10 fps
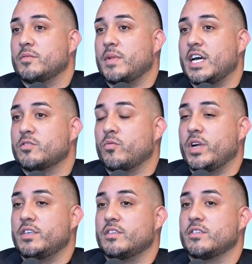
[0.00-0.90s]

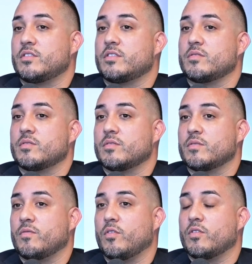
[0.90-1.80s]
aspirations
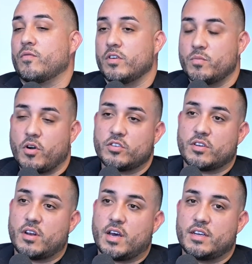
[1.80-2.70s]
for the
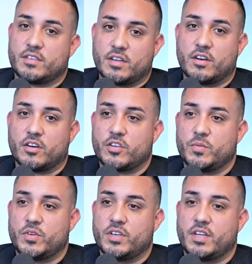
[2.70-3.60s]
marginalized in our
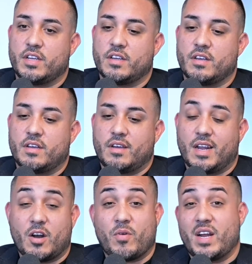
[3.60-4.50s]
community,
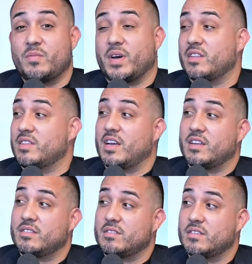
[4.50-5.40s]
and I write about
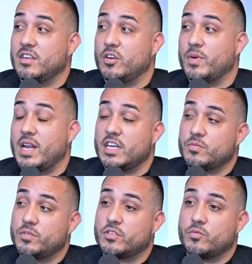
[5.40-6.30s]
that. My
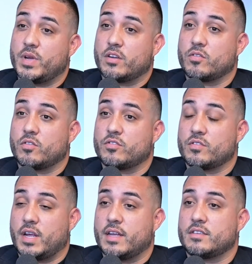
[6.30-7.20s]
last book, When Mango Grows
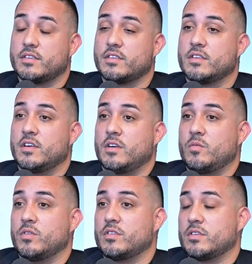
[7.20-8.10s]
in Kansas, was